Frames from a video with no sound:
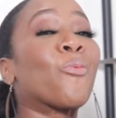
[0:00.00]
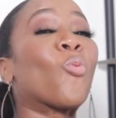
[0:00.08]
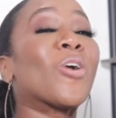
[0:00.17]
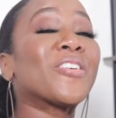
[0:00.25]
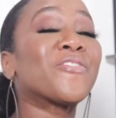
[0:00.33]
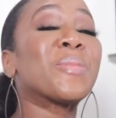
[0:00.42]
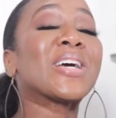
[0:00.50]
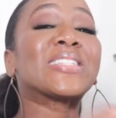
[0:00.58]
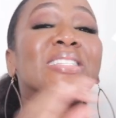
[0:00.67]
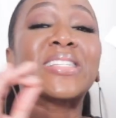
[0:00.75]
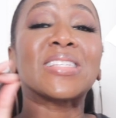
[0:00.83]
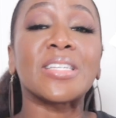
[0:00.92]
And one of my
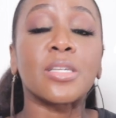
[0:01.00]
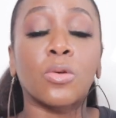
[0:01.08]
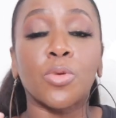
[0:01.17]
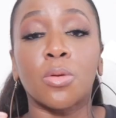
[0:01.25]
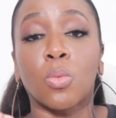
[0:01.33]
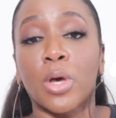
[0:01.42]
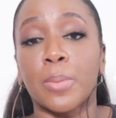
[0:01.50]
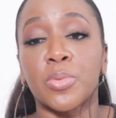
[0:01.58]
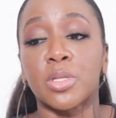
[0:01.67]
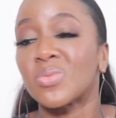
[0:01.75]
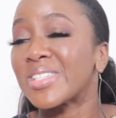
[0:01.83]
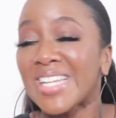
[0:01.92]
secret
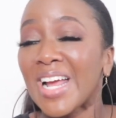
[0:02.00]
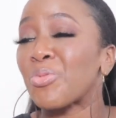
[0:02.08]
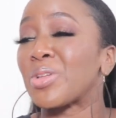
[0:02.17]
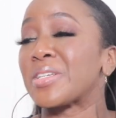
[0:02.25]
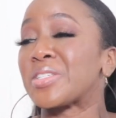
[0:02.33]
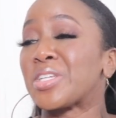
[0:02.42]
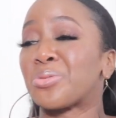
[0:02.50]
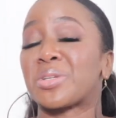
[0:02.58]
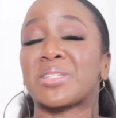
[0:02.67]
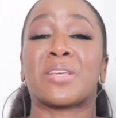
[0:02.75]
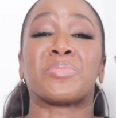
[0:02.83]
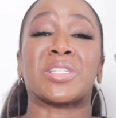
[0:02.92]
weapons, what's well, not really a secret
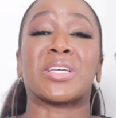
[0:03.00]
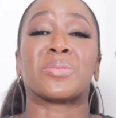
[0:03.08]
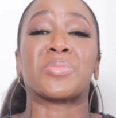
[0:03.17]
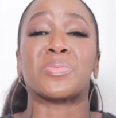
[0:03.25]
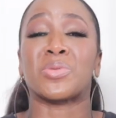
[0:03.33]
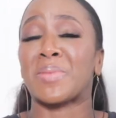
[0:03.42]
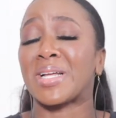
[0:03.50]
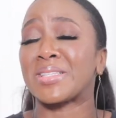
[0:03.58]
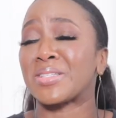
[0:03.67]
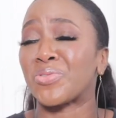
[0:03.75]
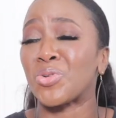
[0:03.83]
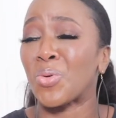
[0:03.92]
because I've been telling people about
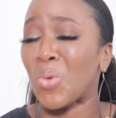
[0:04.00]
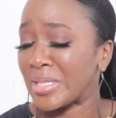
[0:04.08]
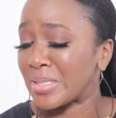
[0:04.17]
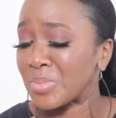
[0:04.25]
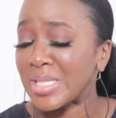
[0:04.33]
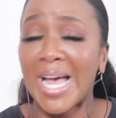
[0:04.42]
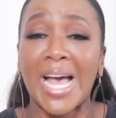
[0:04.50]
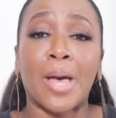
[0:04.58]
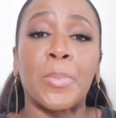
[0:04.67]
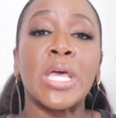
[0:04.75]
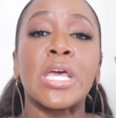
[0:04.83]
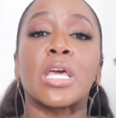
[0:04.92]
this for quite some
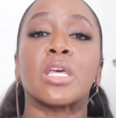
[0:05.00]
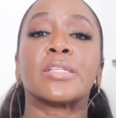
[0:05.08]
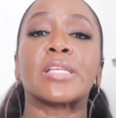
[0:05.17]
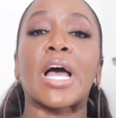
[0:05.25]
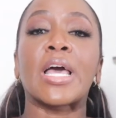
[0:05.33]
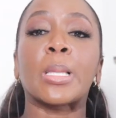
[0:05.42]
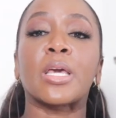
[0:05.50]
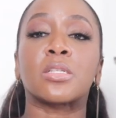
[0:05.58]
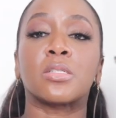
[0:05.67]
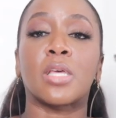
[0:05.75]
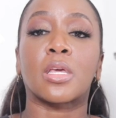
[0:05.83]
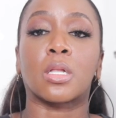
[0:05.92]
time, is I like
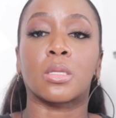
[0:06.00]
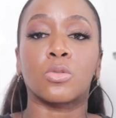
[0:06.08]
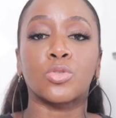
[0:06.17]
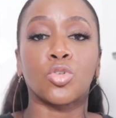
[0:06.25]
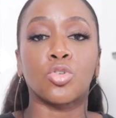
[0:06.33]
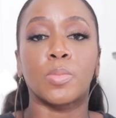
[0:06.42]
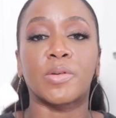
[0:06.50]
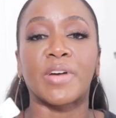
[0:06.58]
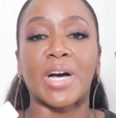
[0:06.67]
to take a little tube of